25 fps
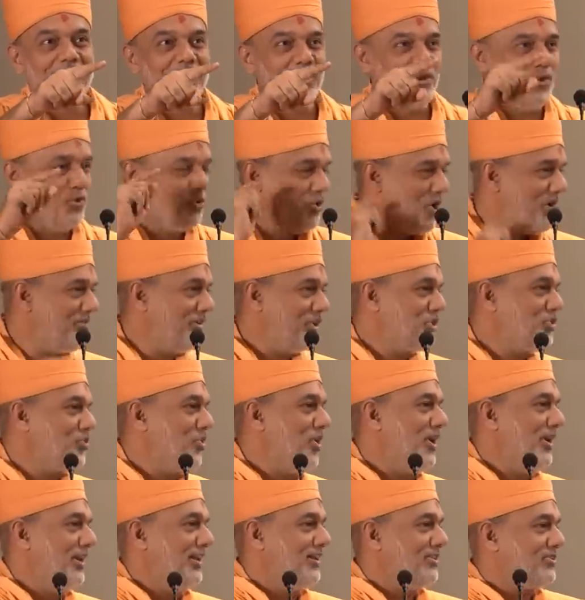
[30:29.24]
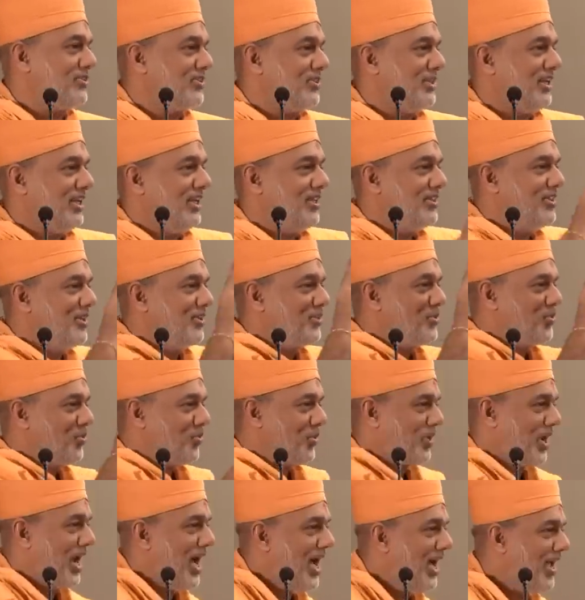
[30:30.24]
You have a choice either
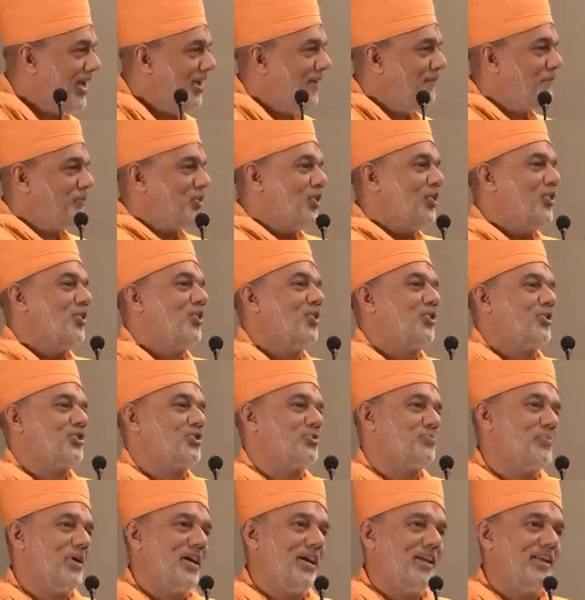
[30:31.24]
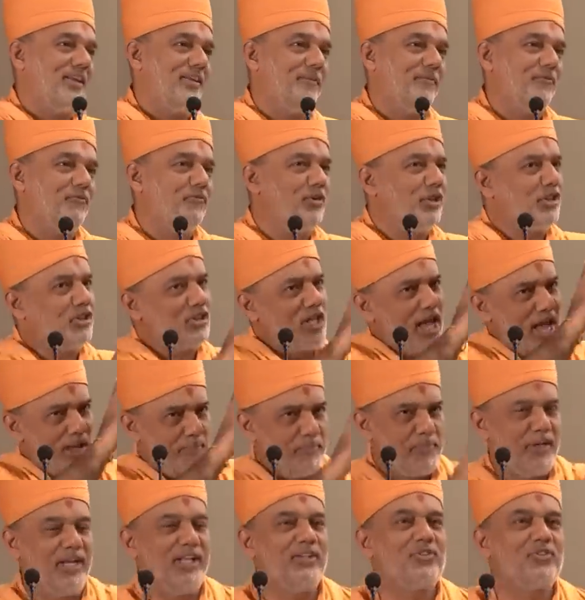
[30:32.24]
to cry or smile with the
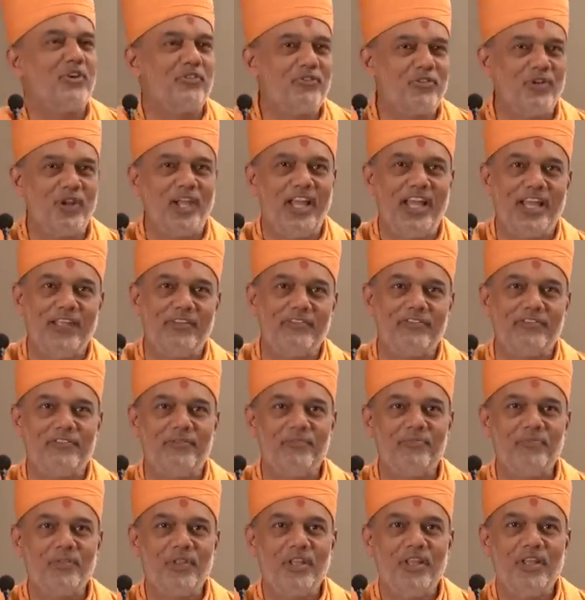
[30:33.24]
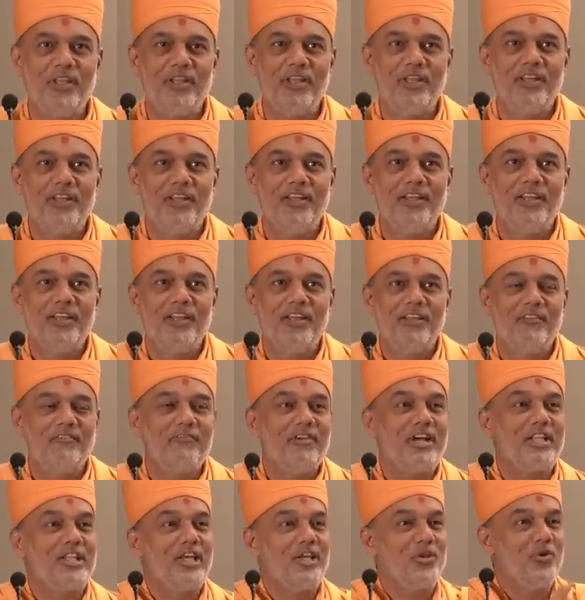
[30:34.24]
happenings of your life.
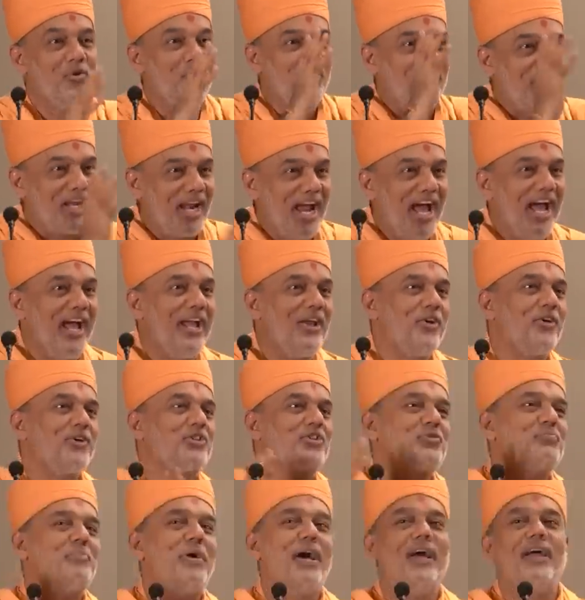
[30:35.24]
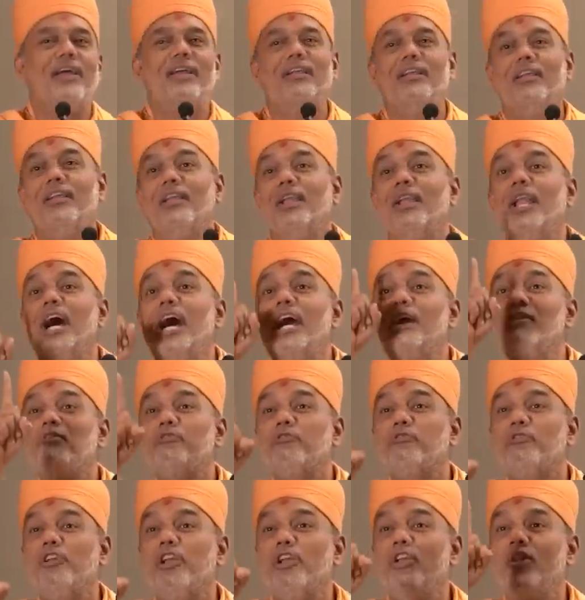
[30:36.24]
Whether you cry or smile,
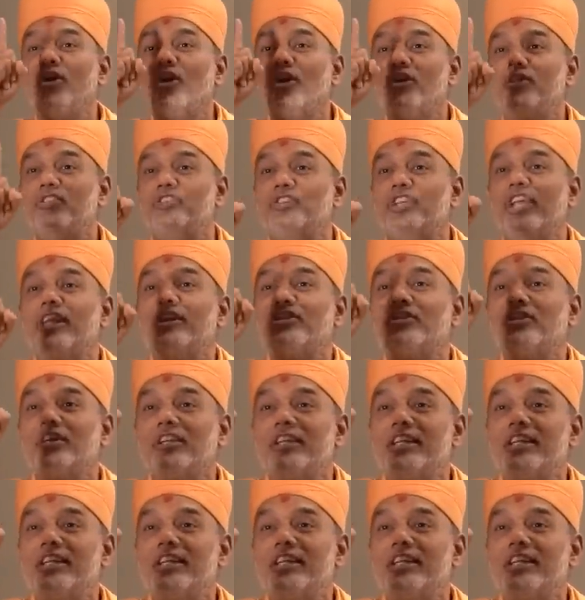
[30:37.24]
life will not change the